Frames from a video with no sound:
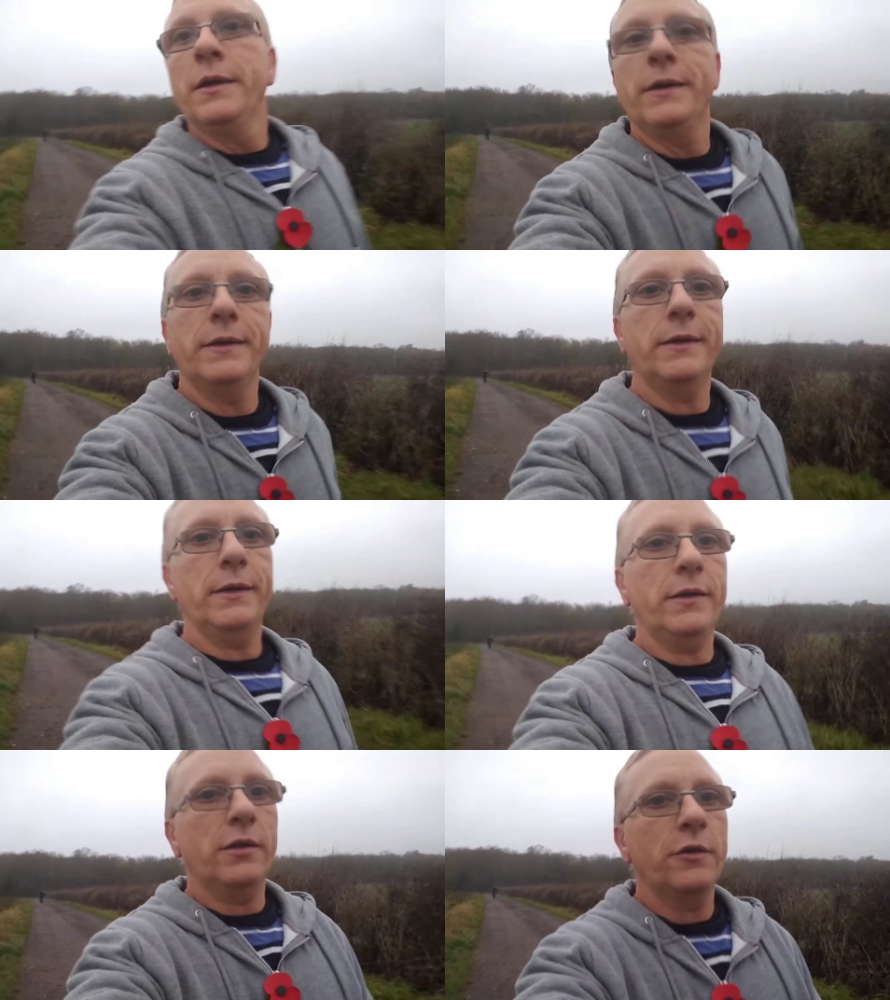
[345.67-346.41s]

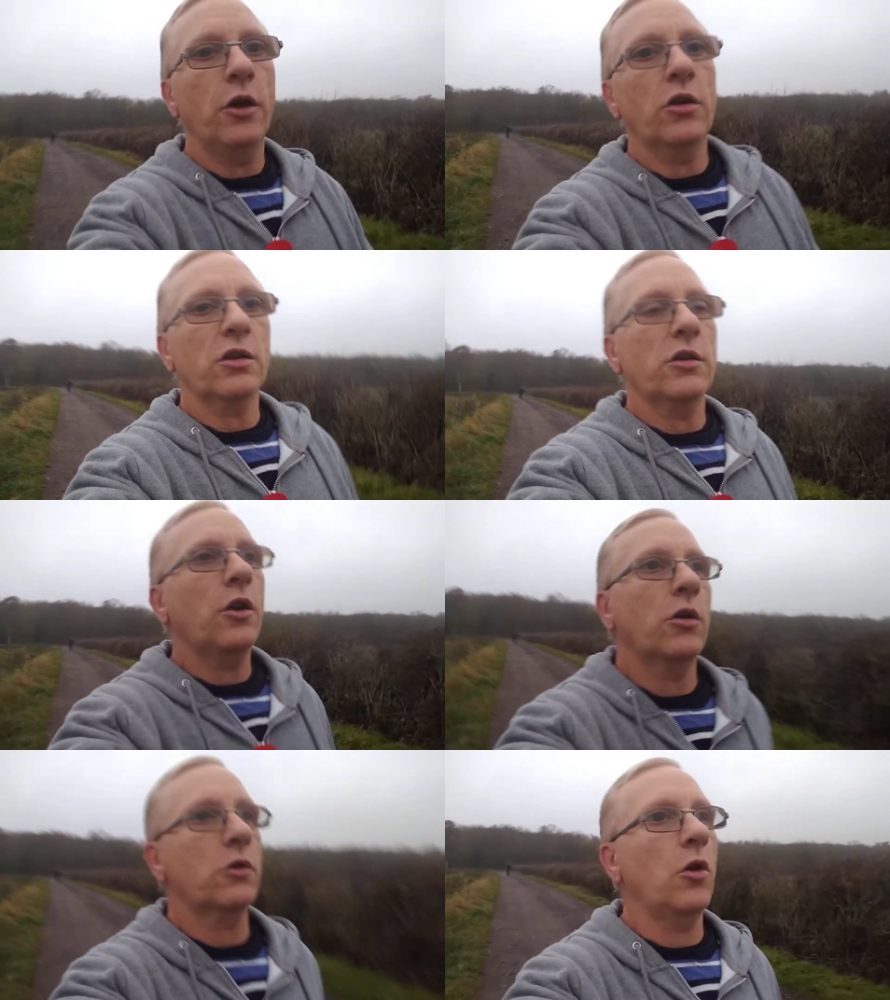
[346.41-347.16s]
Uh, not
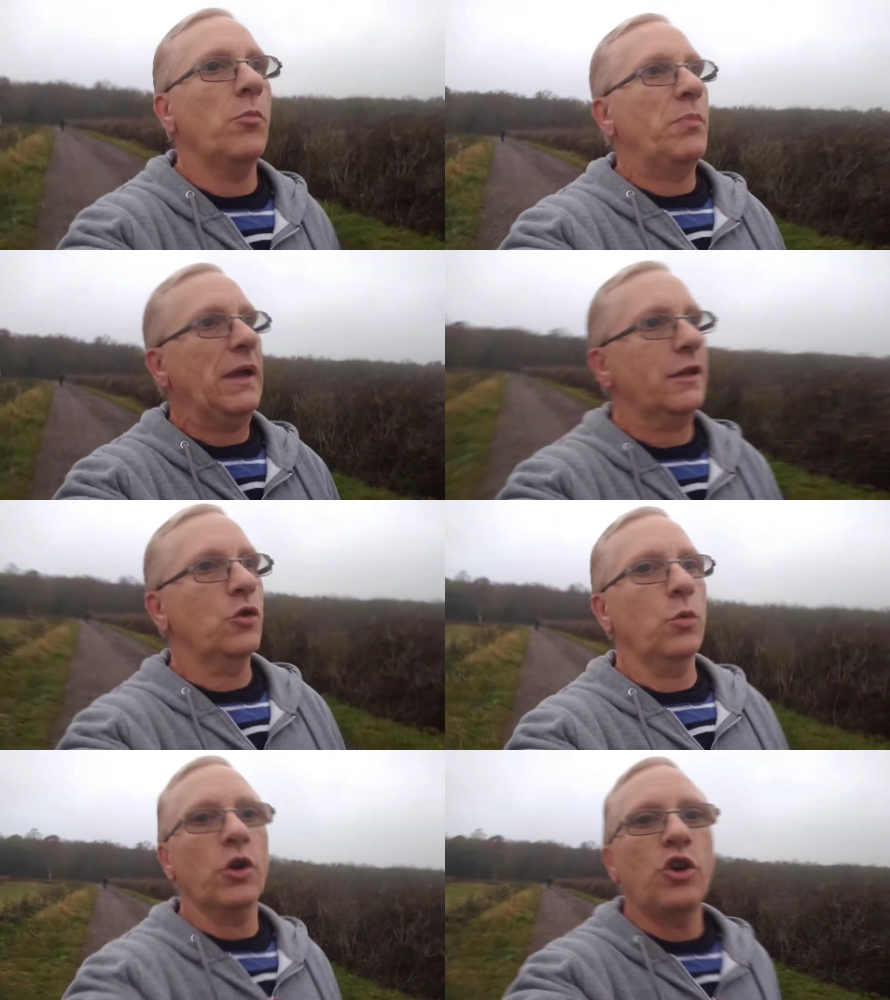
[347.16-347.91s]
not compared
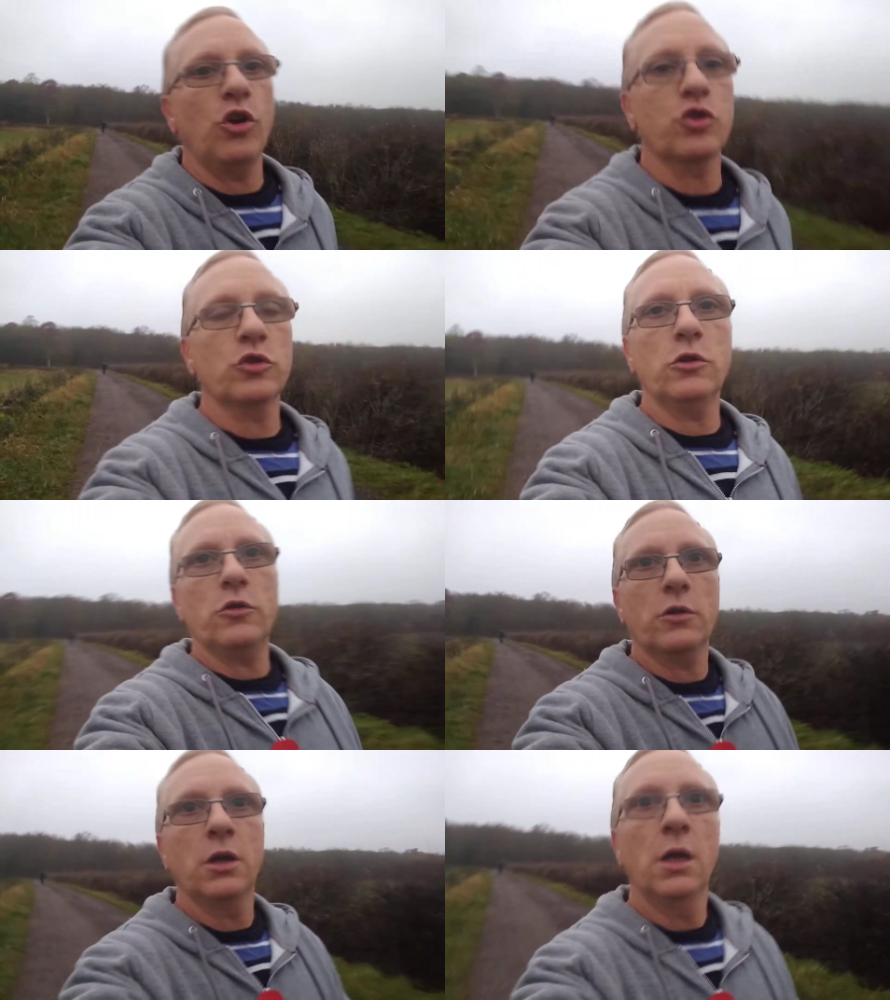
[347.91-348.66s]
to a goshawk,